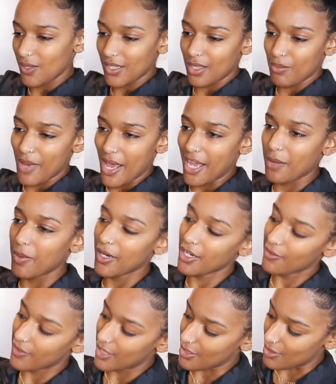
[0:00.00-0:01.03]
like the back part
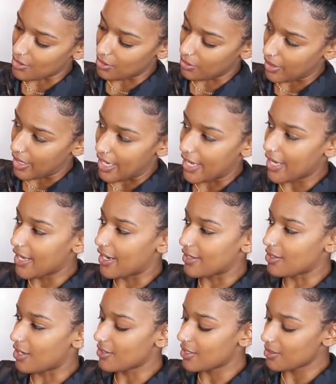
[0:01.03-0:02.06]
of it is gray. And I
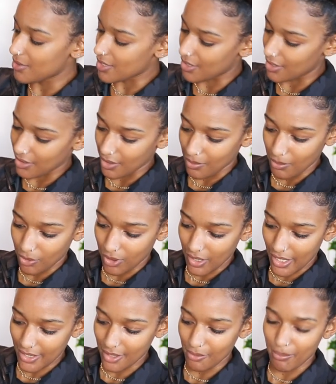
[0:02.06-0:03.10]
thought that it was going to look more
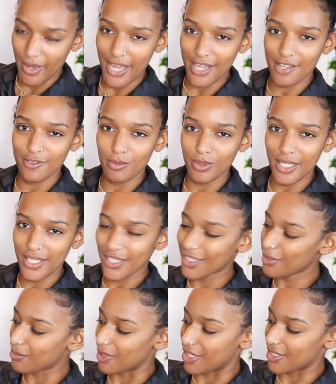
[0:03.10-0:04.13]
like the back of a
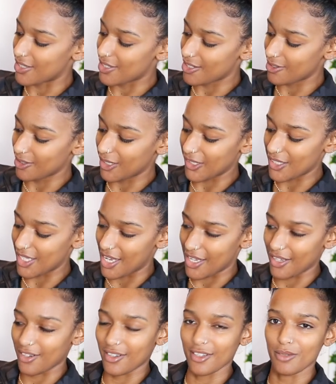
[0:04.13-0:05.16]
blanket. But it still looks
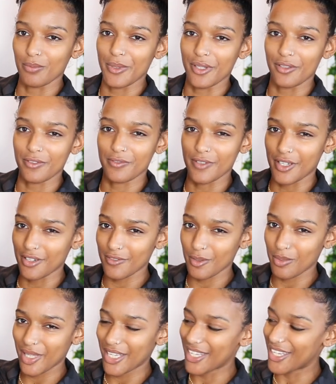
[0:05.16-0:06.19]
like it could be the front of a
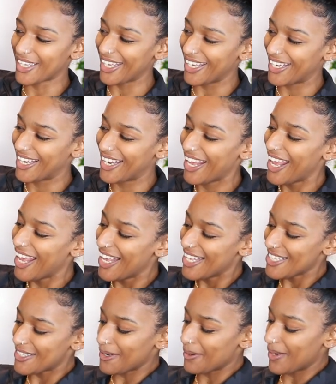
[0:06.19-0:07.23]
blanket.
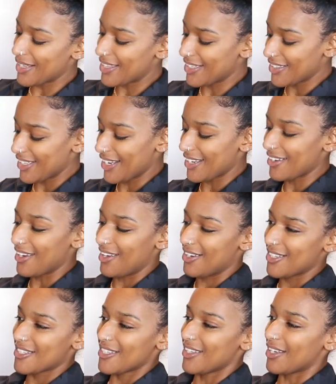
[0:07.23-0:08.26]
So I think that I could
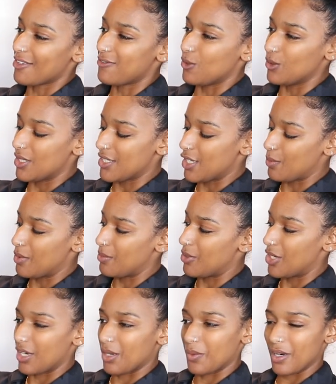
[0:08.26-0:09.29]
honestly, like, fold this up and
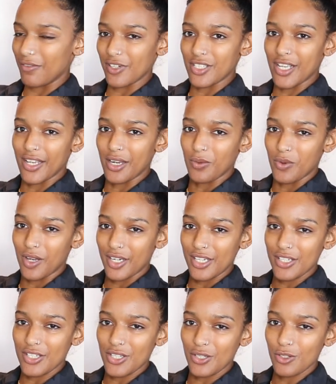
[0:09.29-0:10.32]
put it on whatever side I
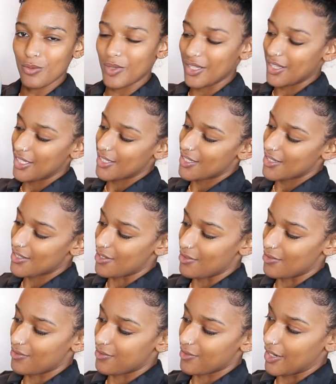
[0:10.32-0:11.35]
wanted to. But this is the
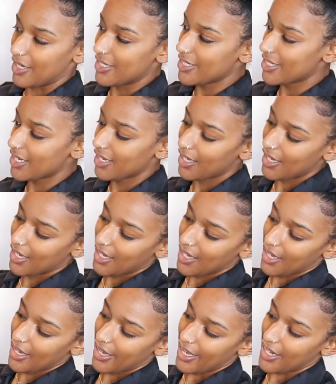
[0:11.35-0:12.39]
front.
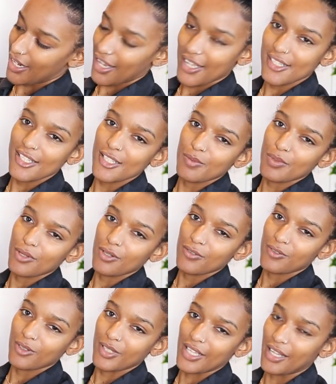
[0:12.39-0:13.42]
And it has this
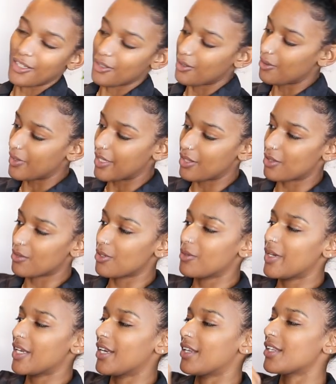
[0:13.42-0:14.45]
beautiful yellow going through
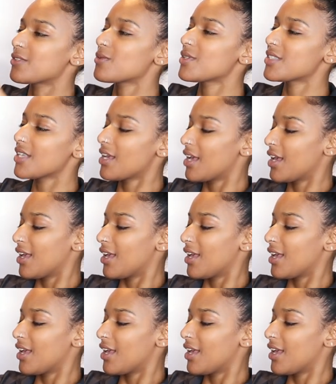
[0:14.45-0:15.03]
it. And this was